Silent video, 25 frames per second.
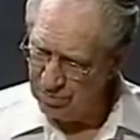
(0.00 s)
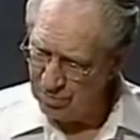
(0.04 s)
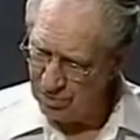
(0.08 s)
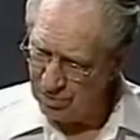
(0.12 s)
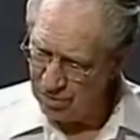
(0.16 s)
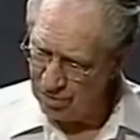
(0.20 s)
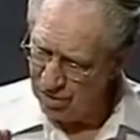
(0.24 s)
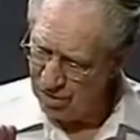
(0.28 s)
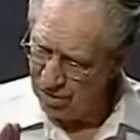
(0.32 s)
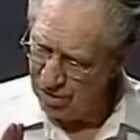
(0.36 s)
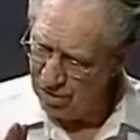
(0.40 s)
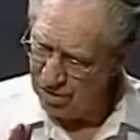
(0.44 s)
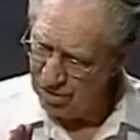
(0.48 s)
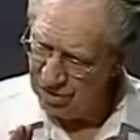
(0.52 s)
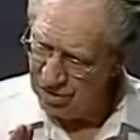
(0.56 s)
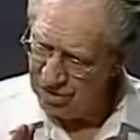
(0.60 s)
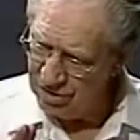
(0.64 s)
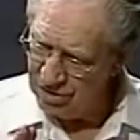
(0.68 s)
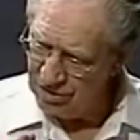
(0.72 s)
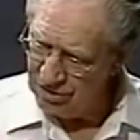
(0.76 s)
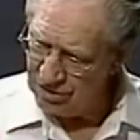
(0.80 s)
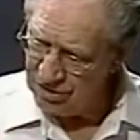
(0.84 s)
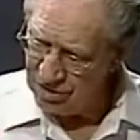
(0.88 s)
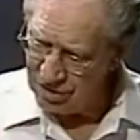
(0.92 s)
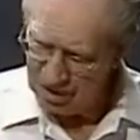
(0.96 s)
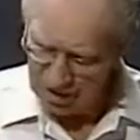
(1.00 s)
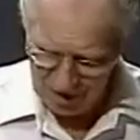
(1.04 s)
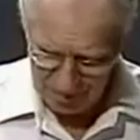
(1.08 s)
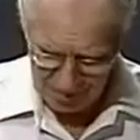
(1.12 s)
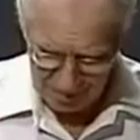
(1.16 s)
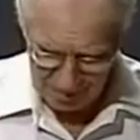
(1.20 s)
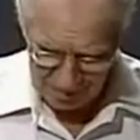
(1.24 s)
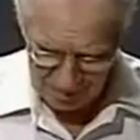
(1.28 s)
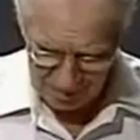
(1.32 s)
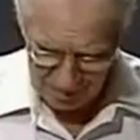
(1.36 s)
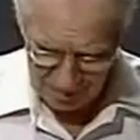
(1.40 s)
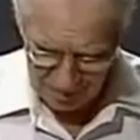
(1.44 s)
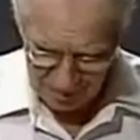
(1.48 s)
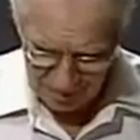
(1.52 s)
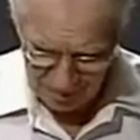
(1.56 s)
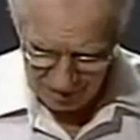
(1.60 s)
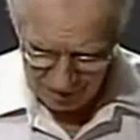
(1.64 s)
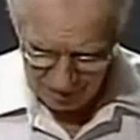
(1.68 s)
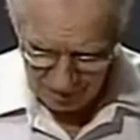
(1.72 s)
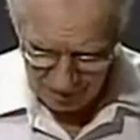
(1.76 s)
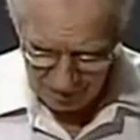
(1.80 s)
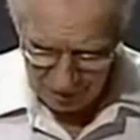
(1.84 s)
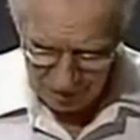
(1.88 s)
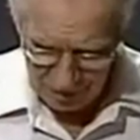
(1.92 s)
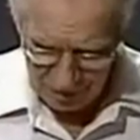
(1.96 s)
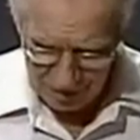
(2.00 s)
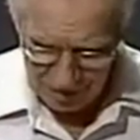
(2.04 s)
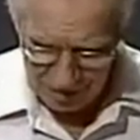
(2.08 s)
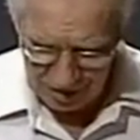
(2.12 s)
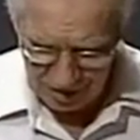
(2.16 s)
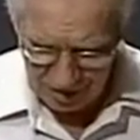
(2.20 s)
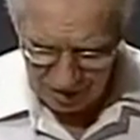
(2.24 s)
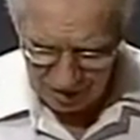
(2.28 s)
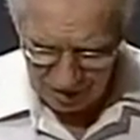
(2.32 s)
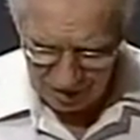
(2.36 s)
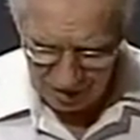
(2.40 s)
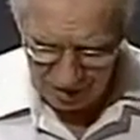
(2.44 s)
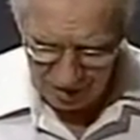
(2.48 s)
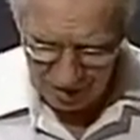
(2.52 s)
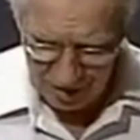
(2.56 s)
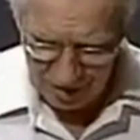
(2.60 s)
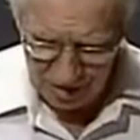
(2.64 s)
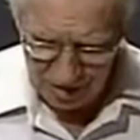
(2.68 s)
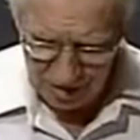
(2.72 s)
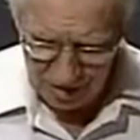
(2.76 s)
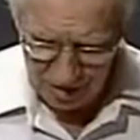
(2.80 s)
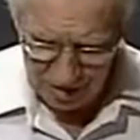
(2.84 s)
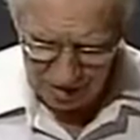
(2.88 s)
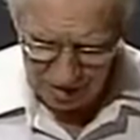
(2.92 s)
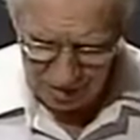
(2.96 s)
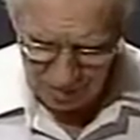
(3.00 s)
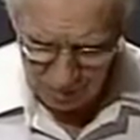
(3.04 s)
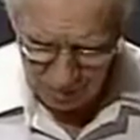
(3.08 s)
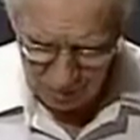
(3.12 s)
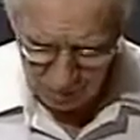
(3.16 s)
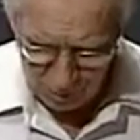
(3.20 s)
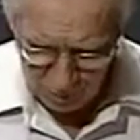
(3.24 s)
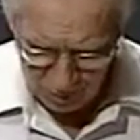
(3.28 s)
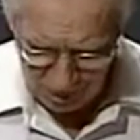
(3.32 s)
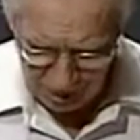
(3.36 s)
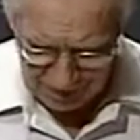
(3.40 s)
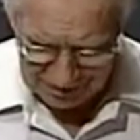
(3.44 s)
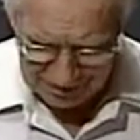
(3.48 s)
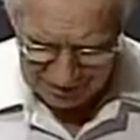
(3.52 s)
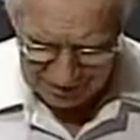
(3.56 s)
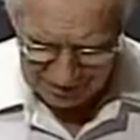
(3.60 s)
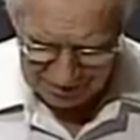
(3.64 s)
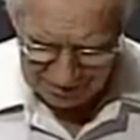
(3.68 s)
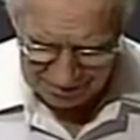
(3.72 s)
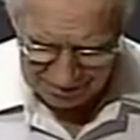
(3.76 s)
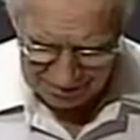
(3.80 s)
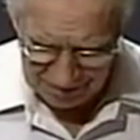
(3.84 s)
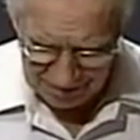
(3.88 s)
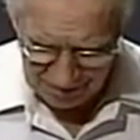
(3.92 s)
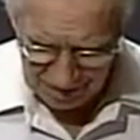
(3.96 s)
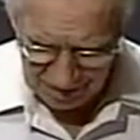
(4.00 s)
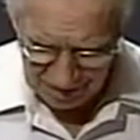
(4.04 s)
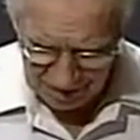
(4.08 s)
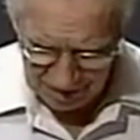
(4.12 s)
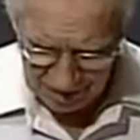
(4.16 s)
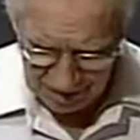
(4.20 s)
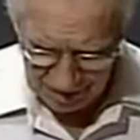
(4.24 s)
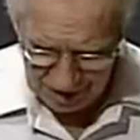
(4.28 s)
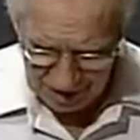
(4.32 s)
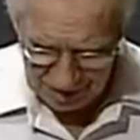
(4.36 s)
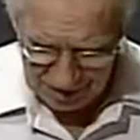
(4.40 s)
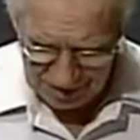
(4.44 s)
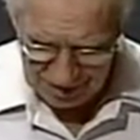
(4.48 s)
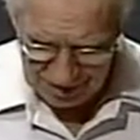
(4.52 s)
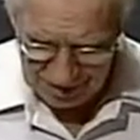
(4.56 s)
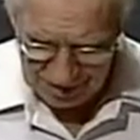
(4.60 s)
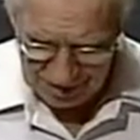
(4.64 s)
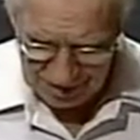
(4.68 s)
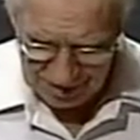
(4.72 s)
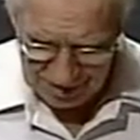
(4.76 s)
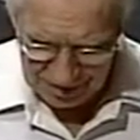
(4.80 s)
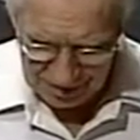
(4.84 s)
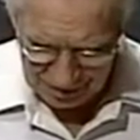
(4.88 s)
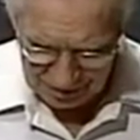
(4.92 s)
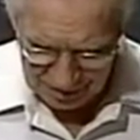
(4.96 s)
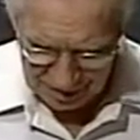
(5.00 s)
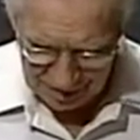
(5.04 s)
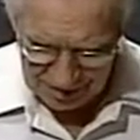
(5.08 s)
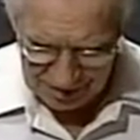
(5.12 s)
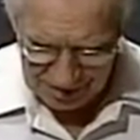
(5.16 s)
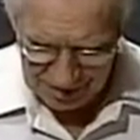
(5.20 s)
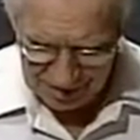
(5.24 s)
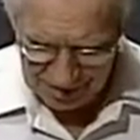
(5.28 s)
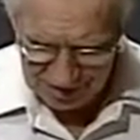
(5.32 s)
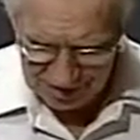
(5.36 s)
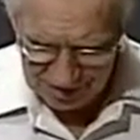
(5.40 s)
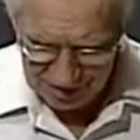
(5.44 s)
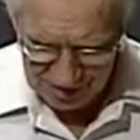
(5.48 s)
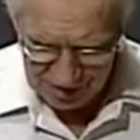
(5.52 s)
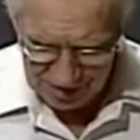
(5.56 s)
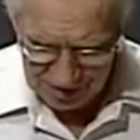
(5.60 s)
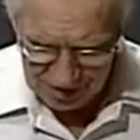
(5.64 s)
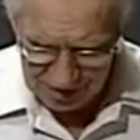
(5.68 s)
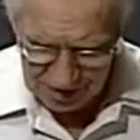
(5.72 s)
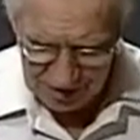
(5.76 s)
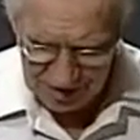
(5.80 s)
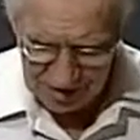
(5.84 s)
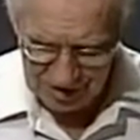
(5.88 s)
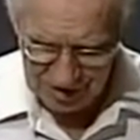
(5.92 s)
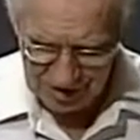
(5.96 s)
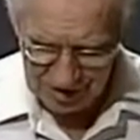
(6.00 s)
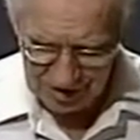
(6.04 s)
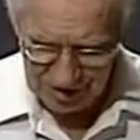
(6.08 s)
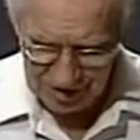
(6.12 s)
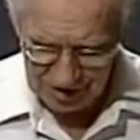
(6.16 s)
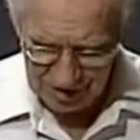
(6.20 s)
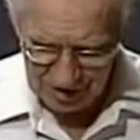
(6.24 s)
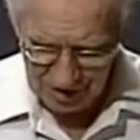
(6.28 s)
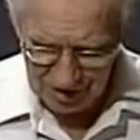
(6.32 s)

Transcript: We're all the same. For we are all one in Christ Jesus.